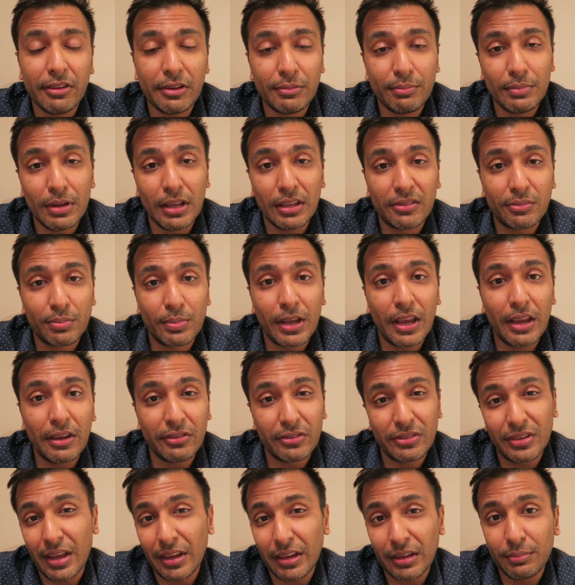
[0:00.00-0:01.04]
if it
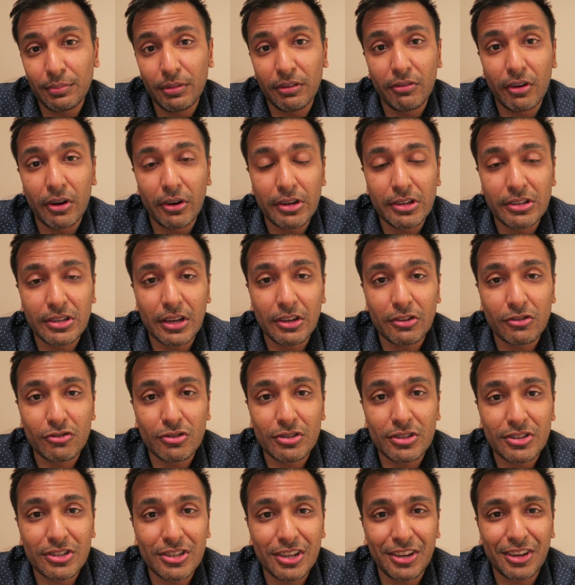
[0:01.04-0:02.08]
misbehaves, that can be very
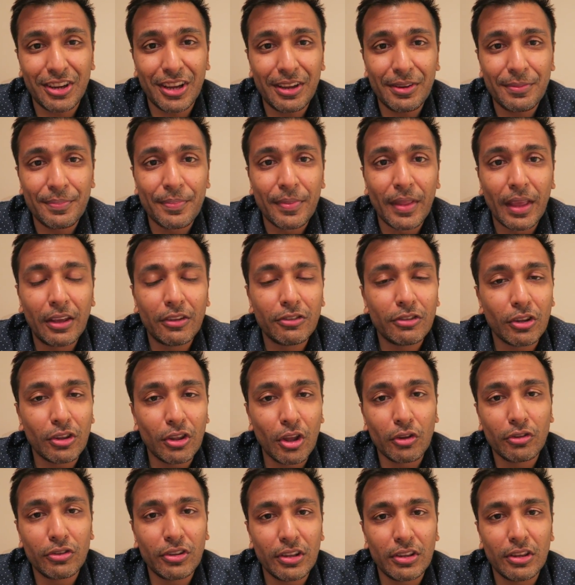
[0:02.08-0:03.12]
dangerous. Okay, so
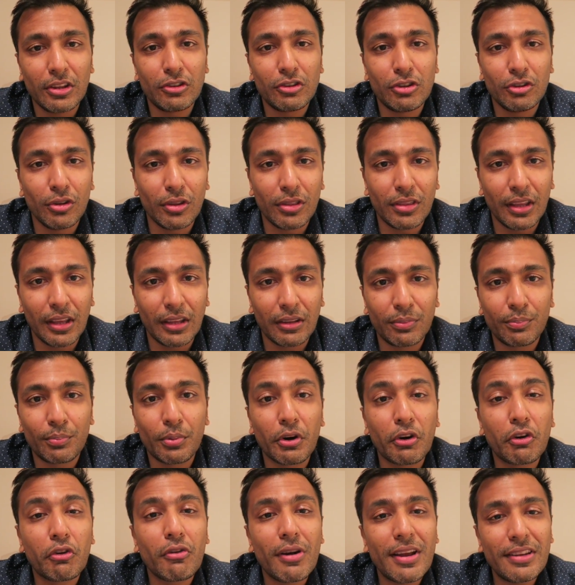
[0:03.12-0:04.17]
those are the two things:
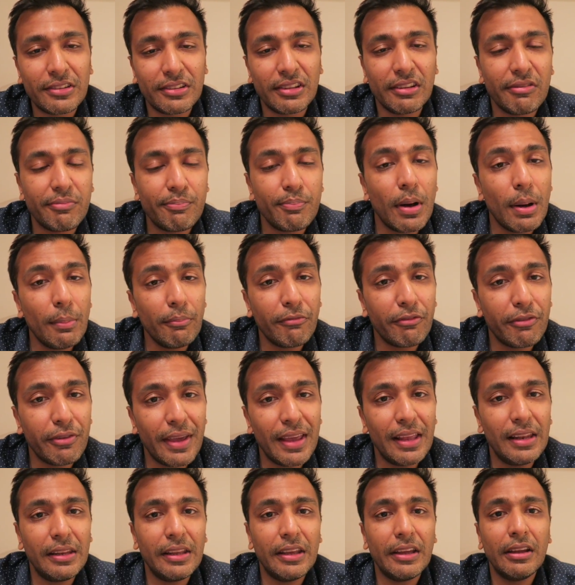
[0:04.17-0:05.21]
progressive pump
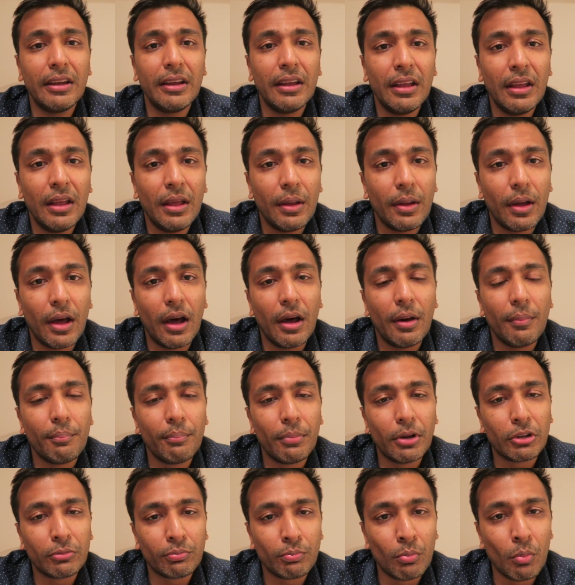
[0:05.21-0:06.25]
failure,
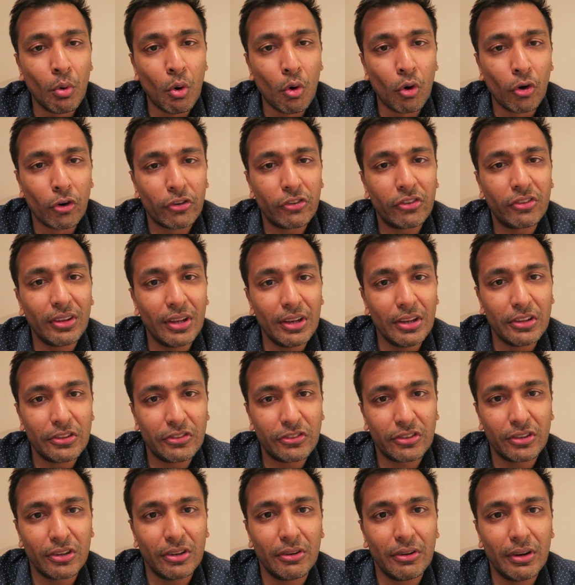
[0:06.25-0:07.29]
but more
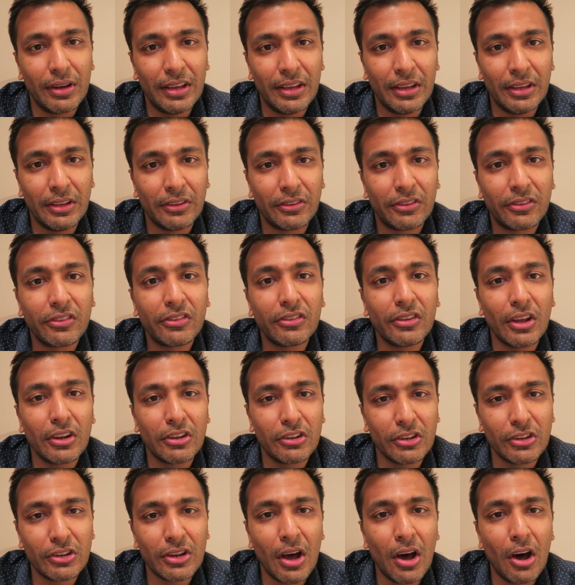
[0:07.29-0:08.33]
sinister is
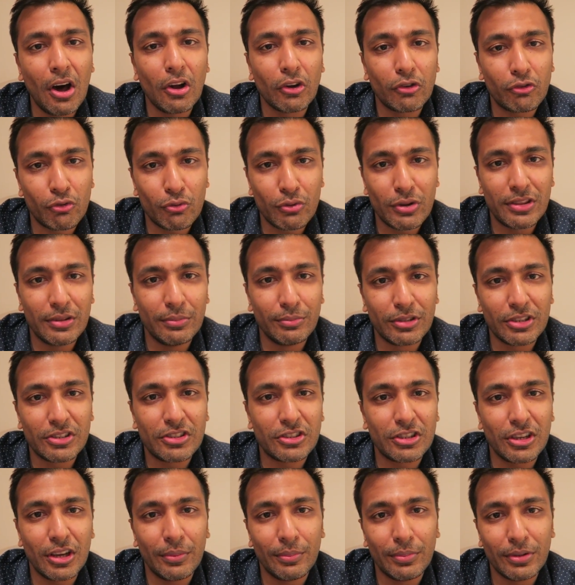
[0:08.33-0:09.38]
sudden heart rhythm
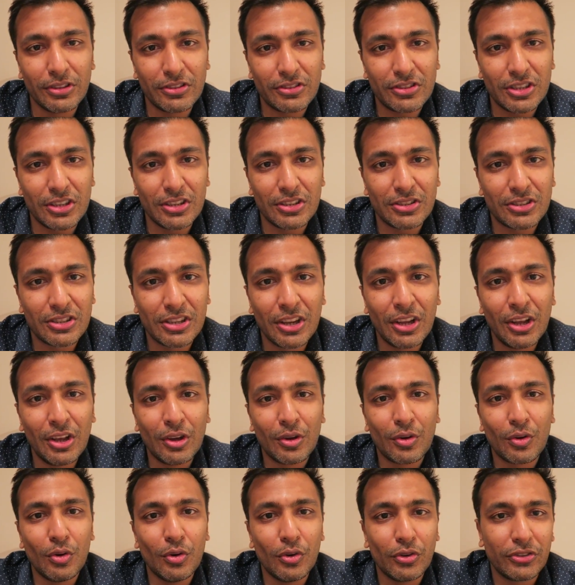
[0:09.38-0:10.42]
disturbances
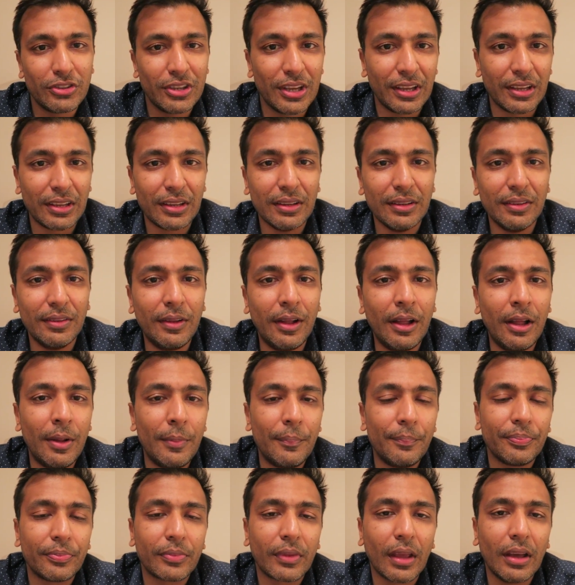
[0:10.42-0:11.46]
causing
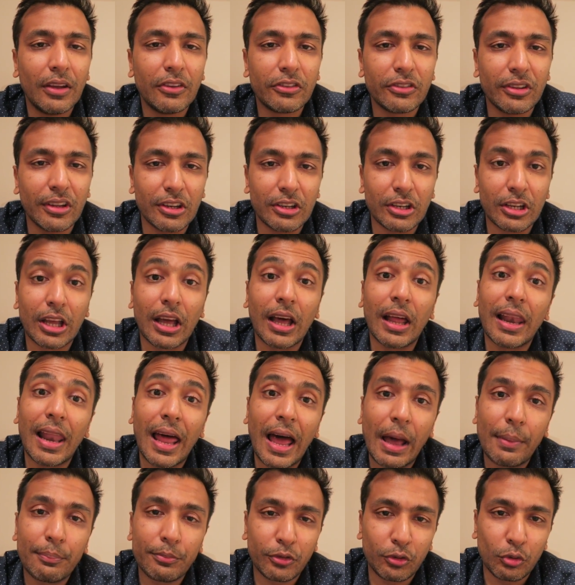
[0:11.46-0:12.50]
sudden
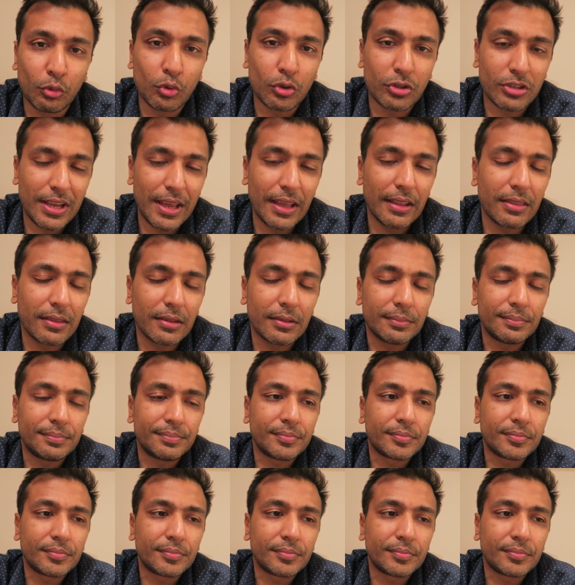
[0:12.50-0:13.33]
collapse or death.